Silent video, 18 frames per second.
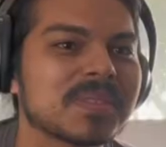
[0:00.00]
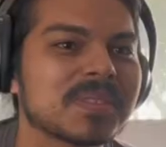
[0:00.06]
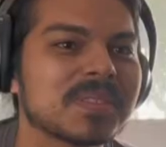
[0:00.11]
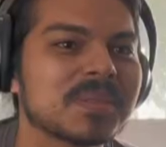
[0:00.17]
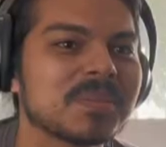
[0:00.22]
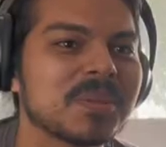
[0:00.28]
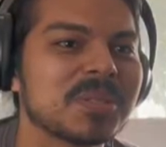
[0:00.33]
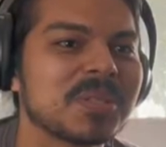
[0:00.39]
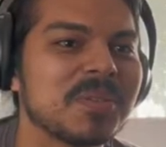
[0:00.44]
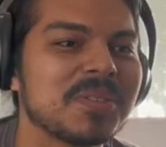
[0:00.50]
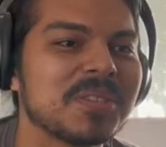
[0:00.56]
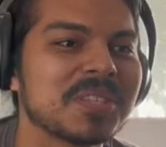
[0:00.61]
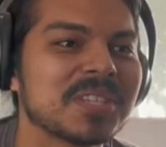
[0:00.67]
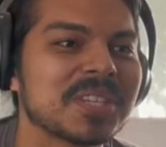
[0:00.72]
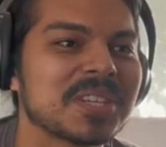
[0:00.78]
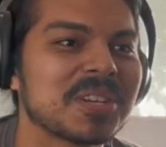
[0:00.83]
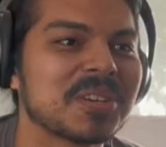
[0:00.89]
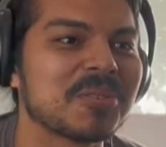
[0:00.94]
so not you does
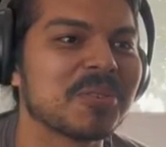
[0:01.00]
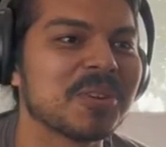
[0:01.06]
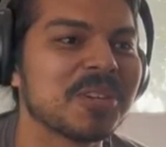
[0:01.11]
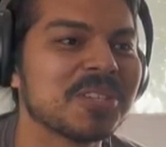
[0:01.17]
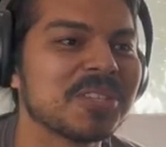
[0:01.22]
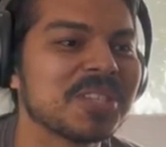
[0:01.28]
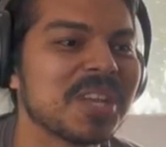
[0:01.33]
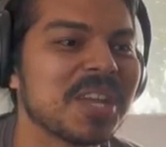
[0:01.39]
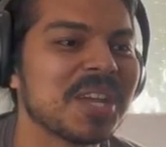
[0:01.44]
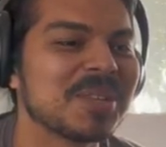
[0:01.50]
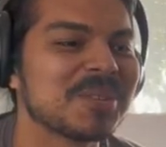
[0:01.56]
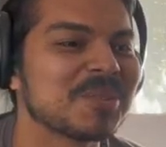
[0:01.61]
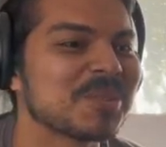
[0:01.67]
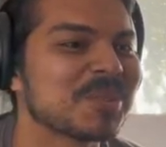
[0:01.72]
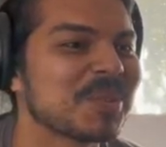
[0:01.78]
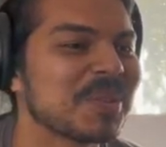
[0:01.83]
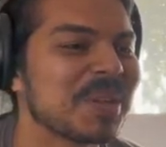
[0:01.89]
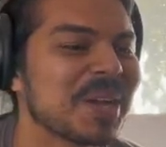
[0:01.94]
like a cringe dance
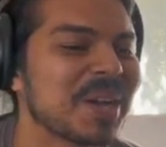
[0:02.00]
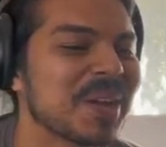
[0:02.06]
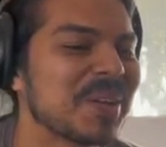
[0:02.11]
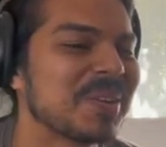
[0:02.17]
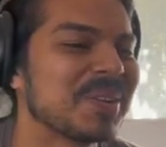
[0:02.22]
I don't